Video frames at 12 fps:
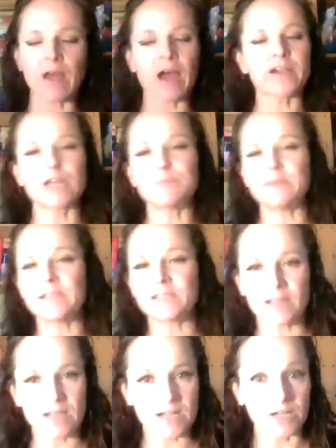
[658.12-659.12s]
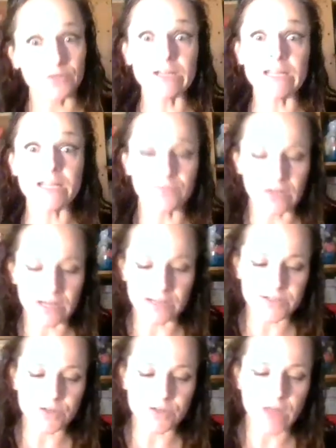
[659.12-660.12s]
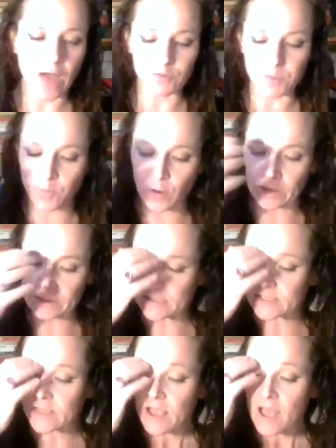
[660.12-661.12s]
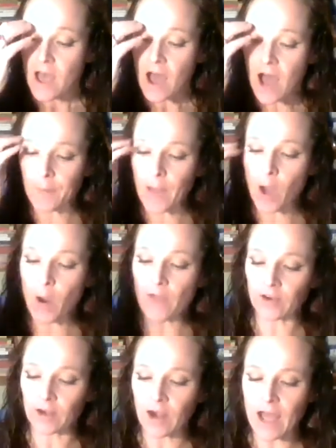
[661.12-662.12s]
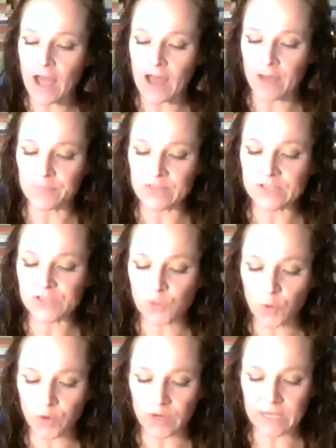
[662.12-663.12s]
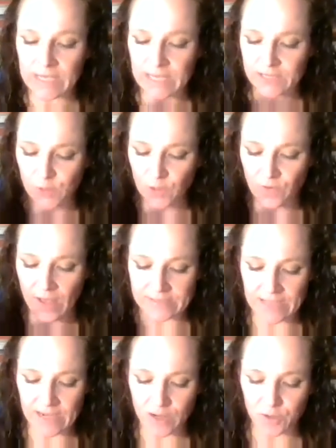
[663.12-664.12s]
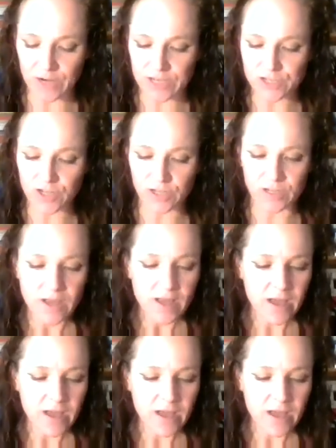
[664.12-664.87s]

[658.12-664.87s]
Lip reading: not going to be sitting here reading to you. That would be pointless. However, this story sort of has like creational